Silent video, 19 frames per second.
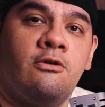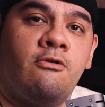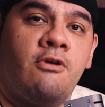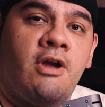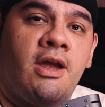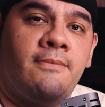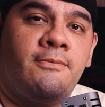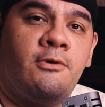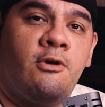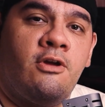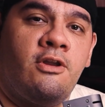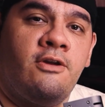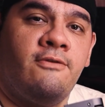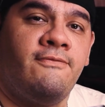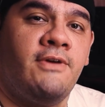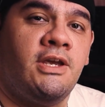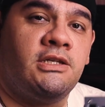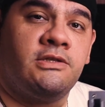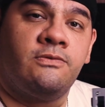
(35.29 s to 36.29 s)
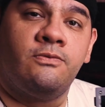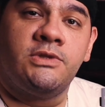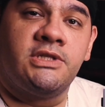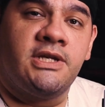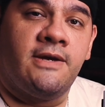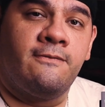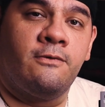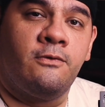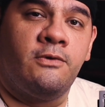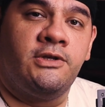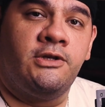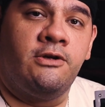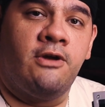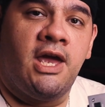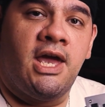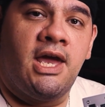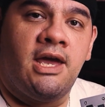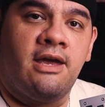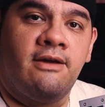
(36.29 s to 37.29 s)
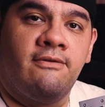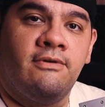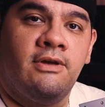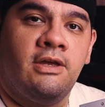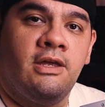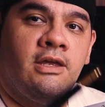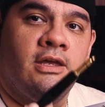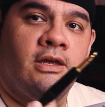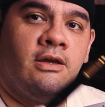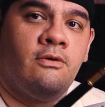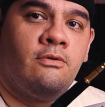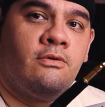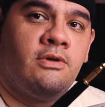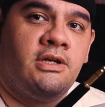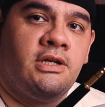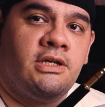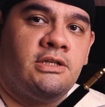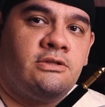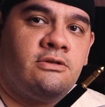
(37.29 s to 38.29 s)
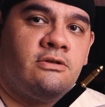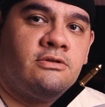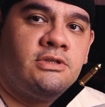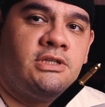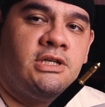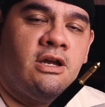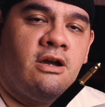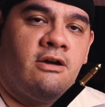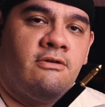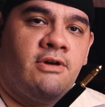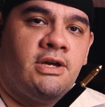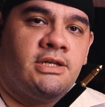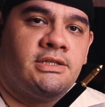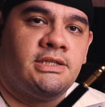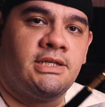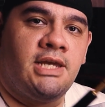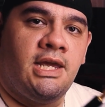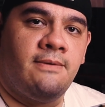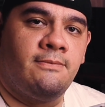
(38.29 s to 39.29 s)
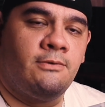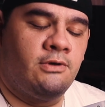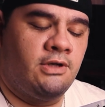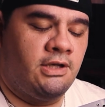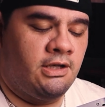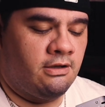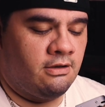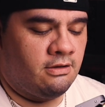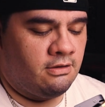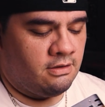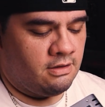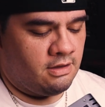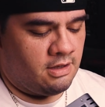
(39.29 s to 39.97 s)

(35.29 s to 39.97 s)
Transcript: grab your interface, whichever one you have, get your TRS cable here,